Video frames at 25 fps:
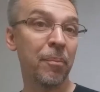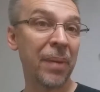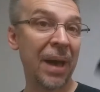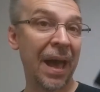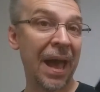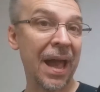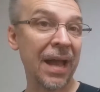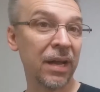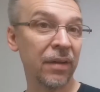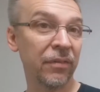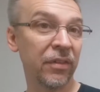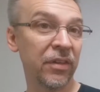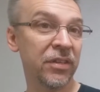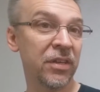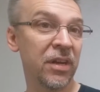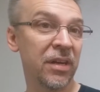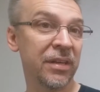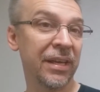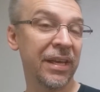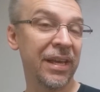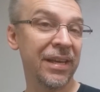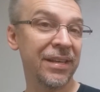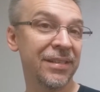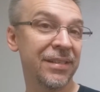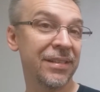Back of the
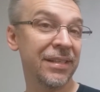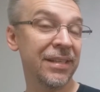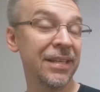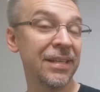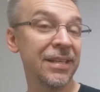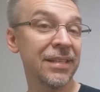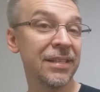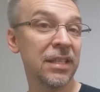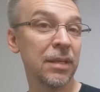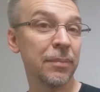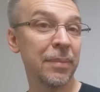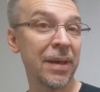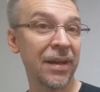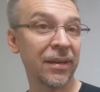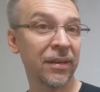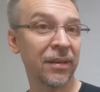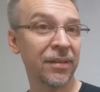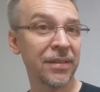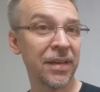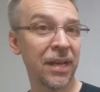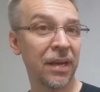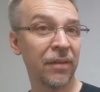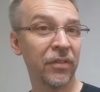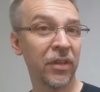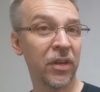tuck case is the back
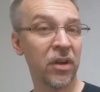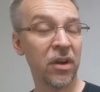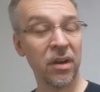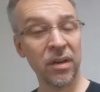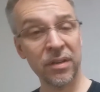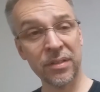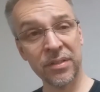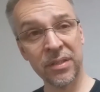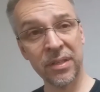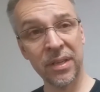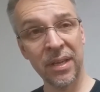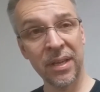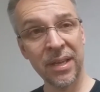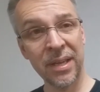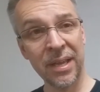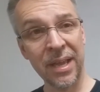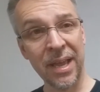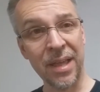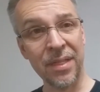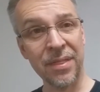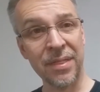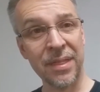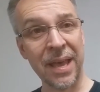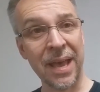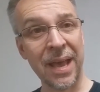design of the cards,
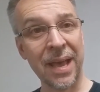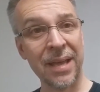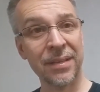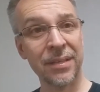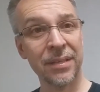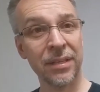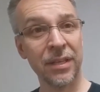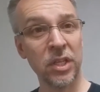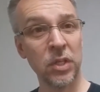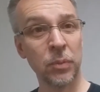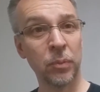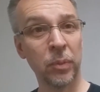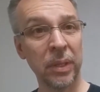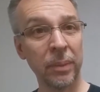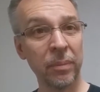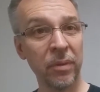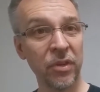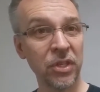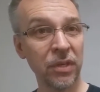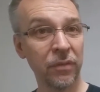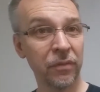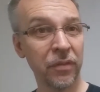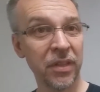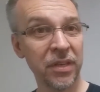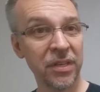and that is pretty
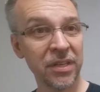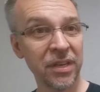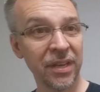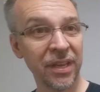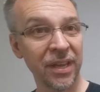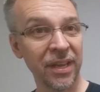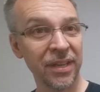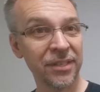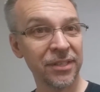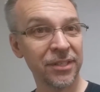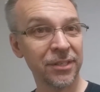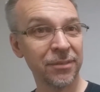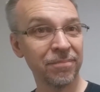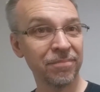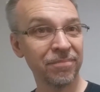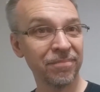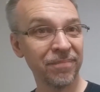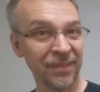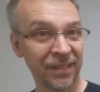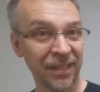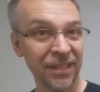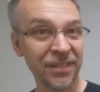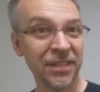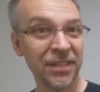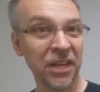much it for the tuck case.
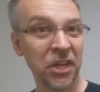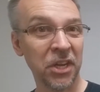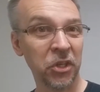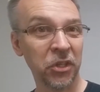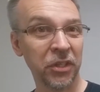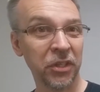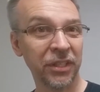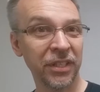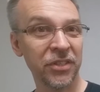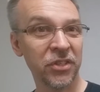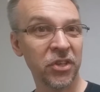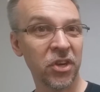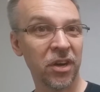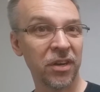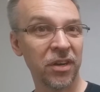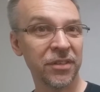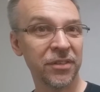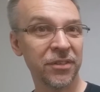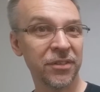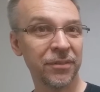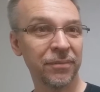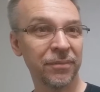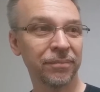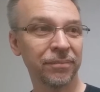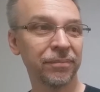Let's take a look at these cards.